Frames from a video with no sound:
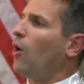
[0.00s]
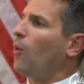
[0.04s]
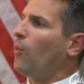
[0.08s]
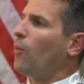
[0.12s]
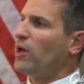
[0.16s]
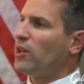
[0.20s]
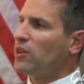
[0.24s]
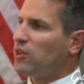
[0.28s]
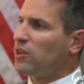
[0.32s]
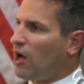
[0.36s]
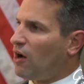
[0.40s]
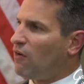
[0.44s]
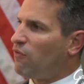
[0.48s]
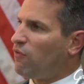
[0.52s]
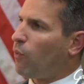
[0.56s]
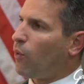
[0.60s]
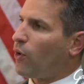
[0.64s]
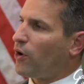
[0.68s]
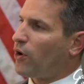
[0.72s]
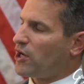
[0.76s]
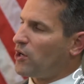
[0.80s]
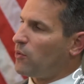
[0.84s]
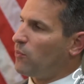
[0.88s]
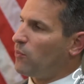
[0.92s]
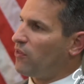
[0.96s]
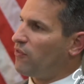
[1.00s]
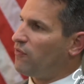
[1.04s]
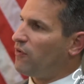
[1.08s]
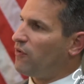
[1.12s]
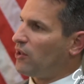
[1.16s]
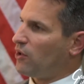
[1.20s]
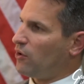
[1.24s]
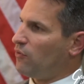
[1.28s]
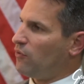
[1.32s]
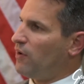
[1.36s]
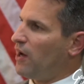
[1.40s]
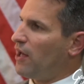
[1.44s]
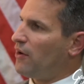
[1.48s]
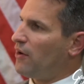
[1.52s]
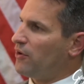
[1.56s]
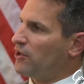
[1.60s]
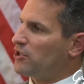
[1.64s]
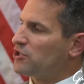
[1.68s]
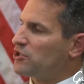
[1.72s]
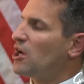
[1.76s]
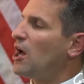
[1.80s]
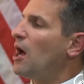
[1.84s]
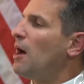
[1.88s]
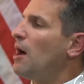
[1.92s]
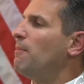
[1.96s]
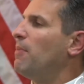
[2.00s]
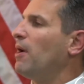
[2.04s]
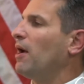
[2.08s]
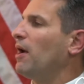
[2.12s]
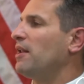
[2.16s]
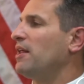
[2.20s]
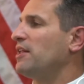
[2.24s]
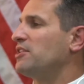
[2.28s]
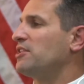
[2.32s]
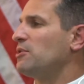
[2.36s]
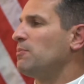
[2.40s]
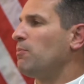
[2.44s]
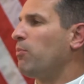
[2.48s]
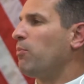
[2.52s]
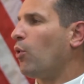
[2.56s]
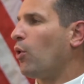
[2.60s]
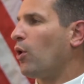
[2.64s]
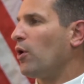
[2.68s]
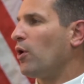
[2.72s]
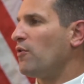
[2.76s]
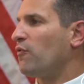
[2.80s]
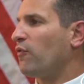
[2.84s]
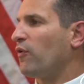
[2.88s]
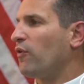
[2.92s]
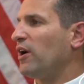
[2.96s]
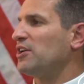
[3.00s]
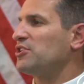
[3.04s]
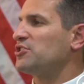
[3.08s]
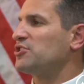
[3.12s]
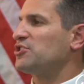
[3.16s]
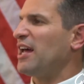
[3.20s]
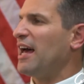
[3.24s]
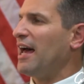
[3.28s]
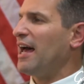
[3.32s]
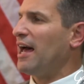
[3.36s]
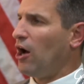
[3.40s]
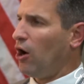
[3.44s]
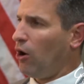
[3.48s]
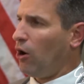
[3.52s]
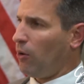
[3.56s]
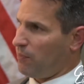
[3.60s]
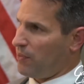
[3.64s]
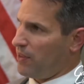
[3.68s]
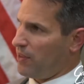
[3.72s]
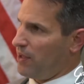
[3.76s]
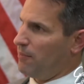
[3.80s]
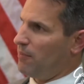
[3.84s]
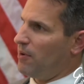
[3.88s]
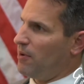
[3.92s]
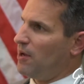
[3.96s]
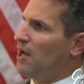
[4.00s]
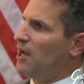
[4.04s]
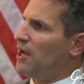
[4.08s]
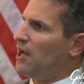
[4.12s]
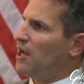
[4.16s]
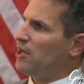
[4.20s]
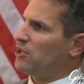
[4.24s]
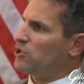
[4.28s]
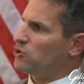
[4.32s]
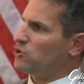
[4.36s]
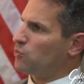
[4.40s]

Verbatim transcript: We love working with fellow veterans, but it's important for us to help them as